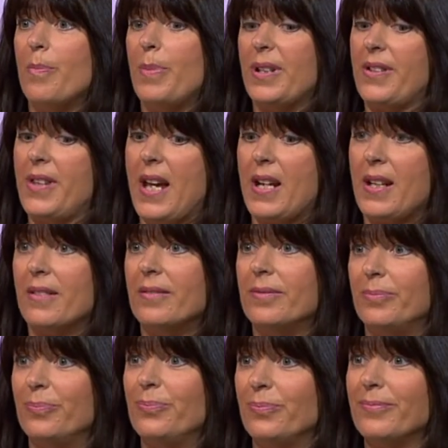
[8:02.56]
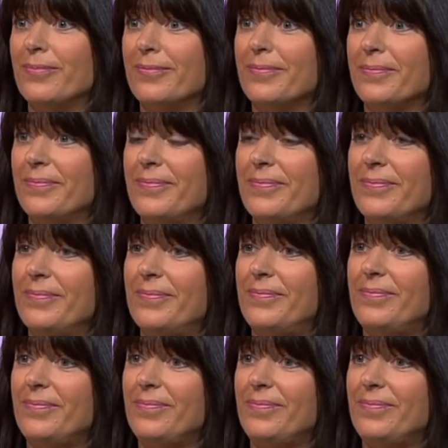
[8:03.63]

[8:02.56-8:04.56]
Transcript: but okay. They, Let's